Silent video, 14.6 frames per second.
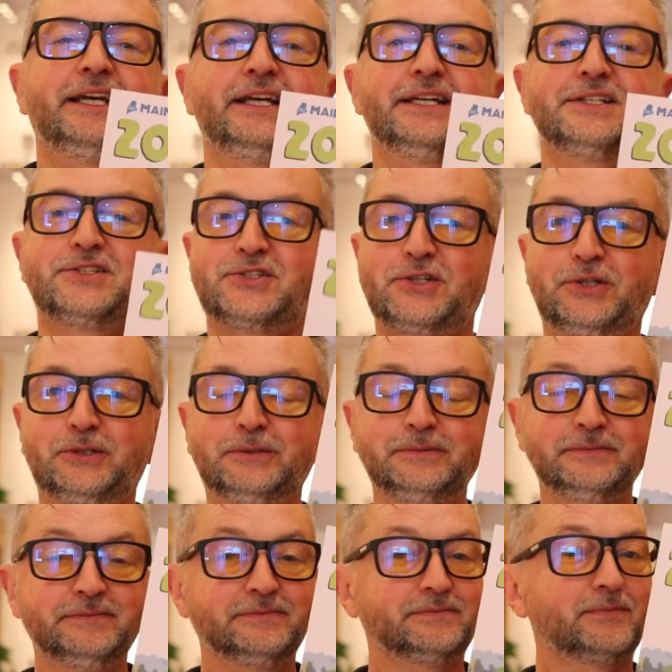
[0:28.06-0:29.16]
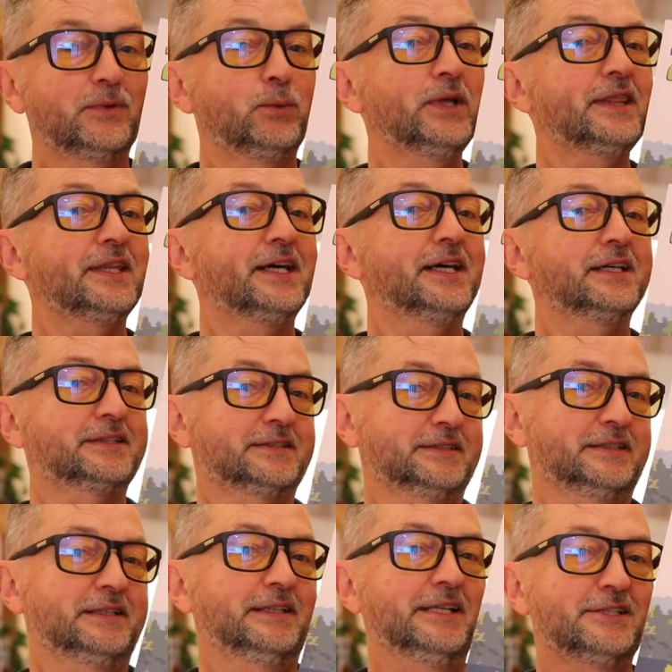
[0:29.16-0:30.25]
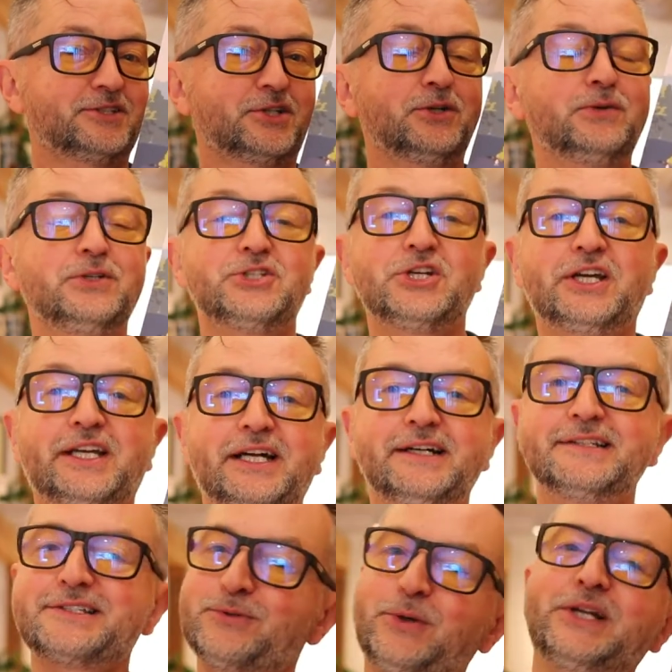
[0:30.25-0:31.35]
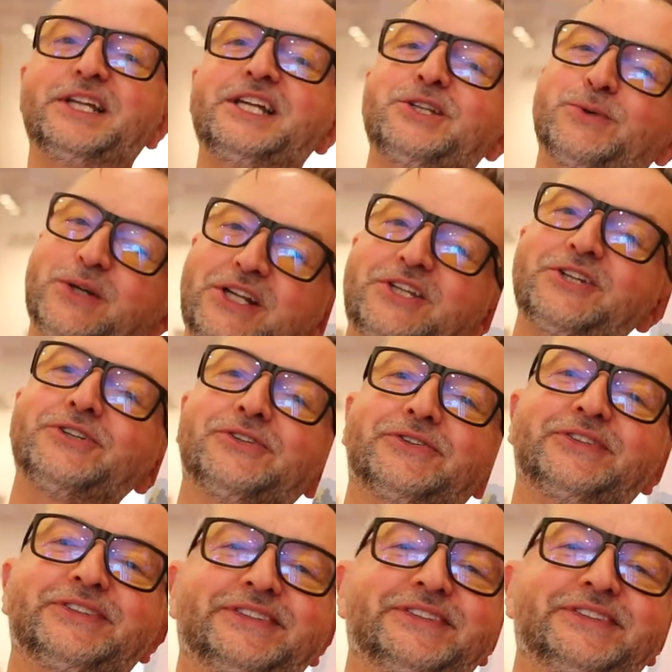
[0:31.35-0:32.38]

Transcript: And so with that, let's go and check out twenty twenty-two.